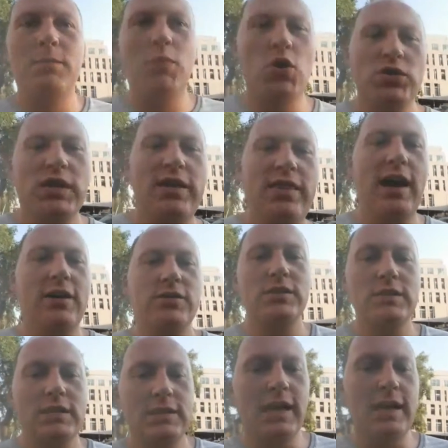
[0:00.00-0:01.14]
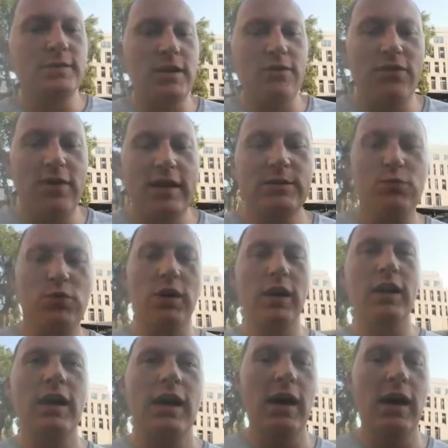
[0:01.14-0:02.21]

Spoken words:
posted thousands of times on Facebook.